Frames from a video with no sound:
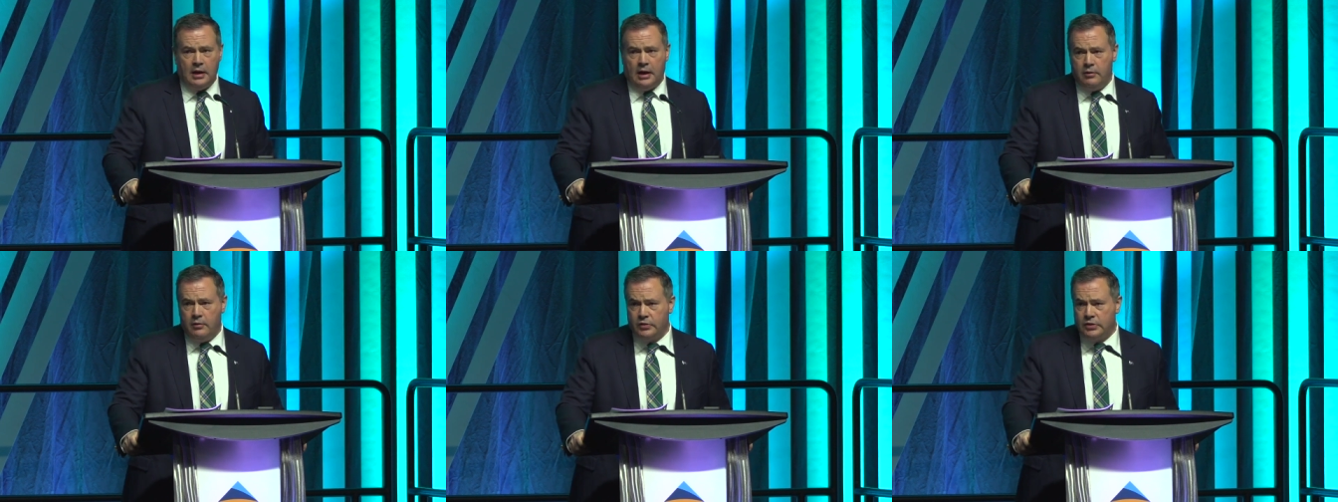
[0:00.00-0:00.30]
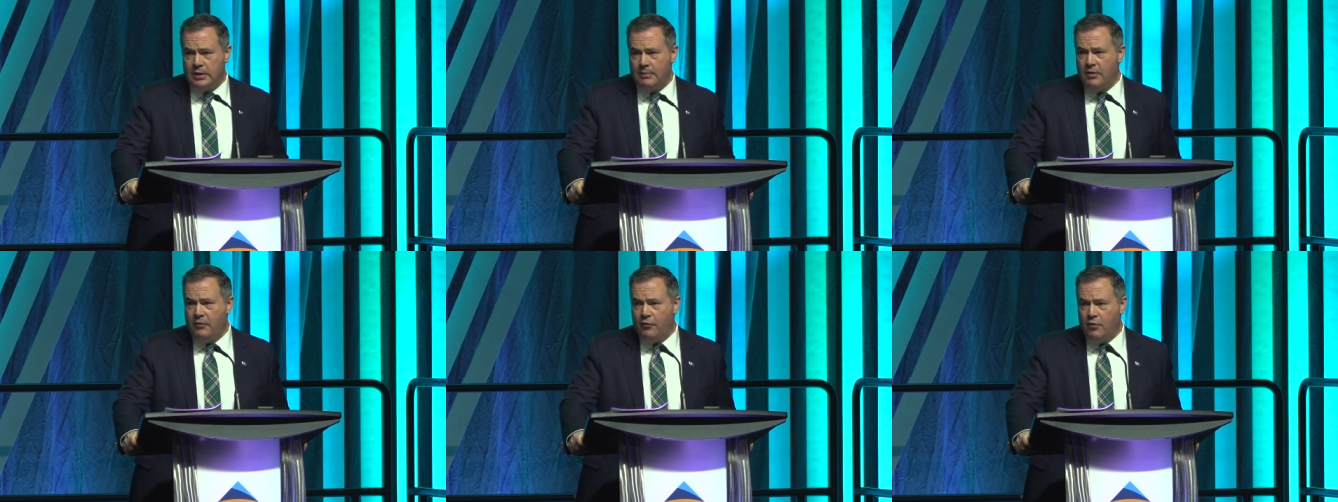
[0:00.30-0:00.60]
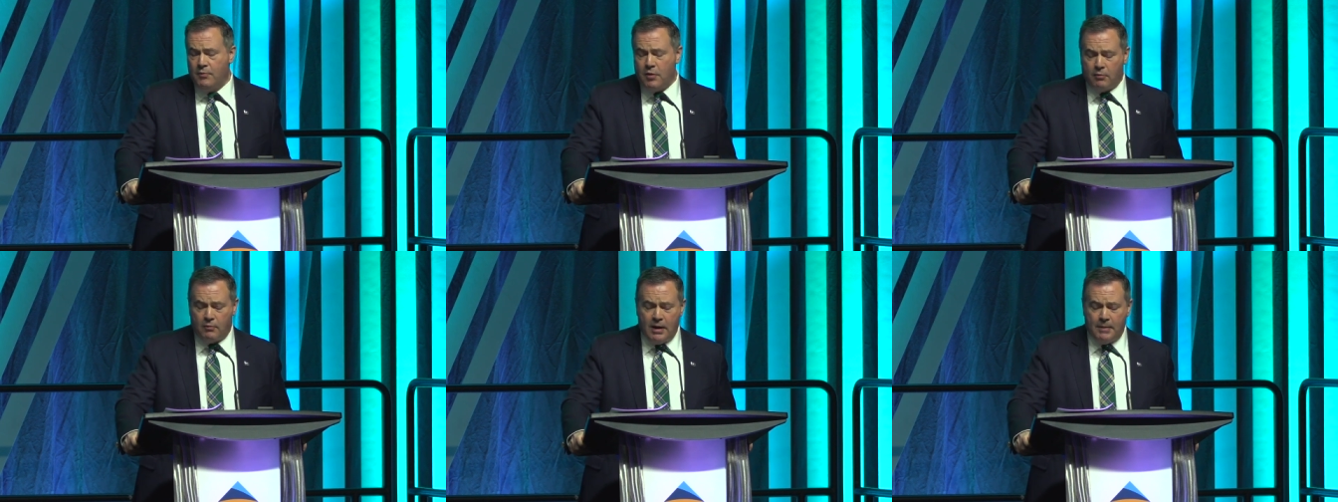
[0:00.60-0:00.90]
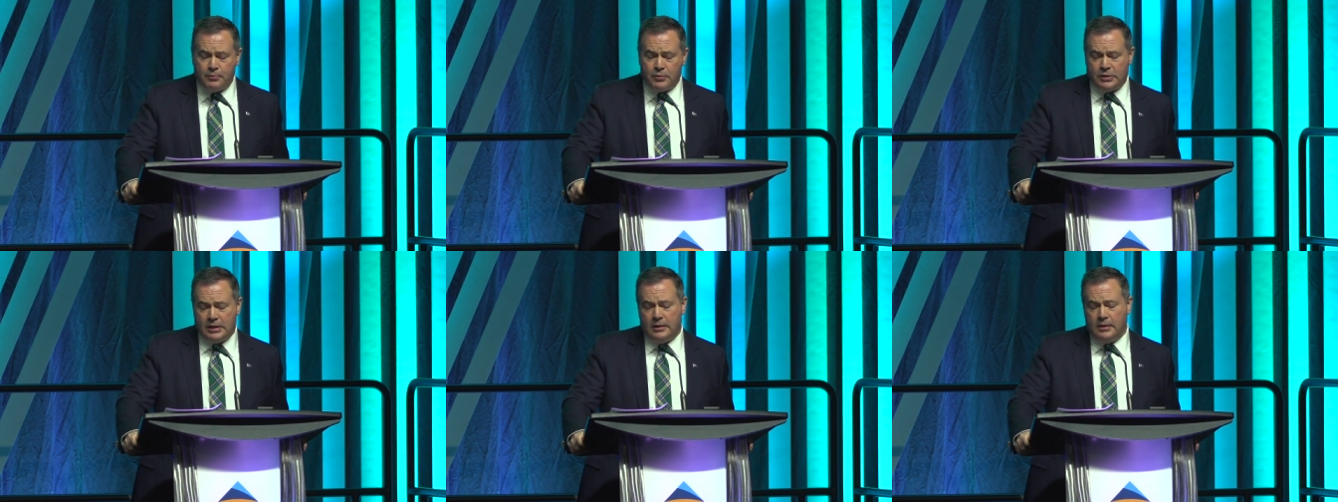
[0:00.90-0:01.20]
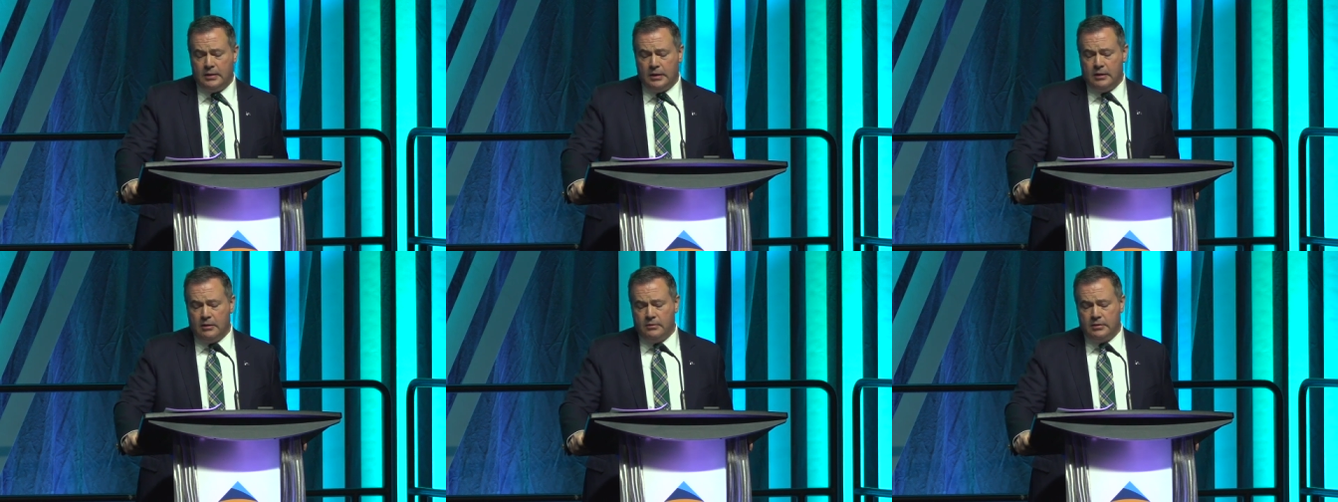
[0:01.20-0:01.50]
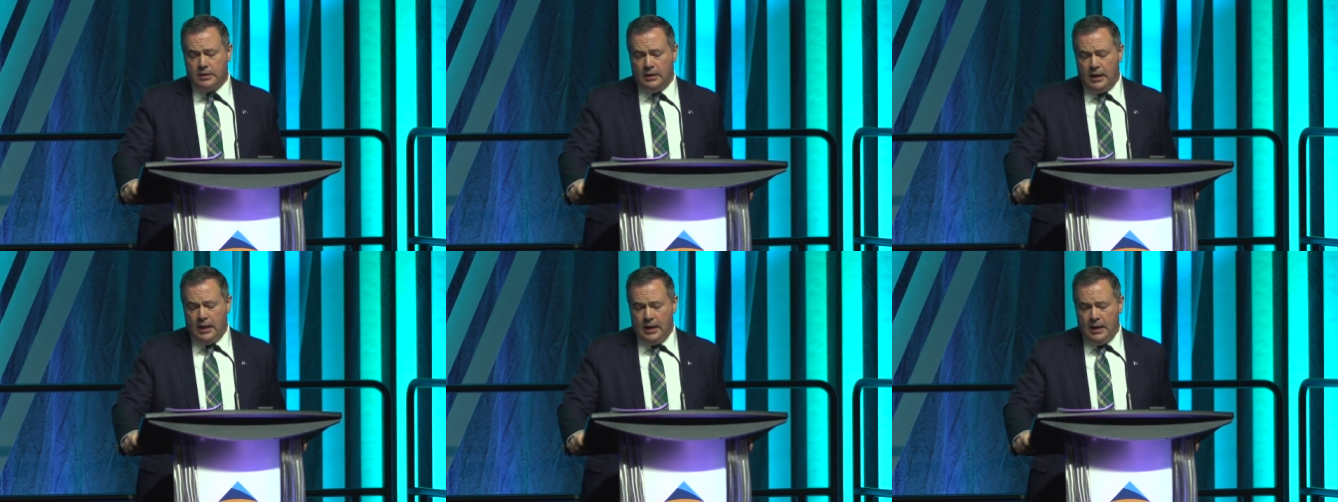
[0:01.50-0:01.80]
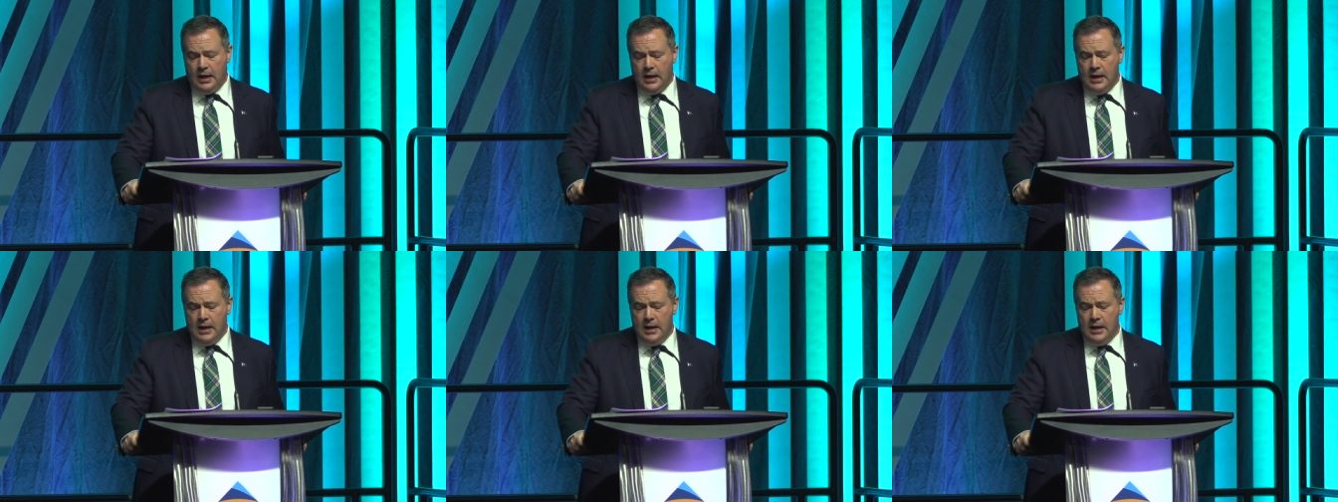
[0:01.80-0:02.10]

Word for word: I know some of whom are represented here today,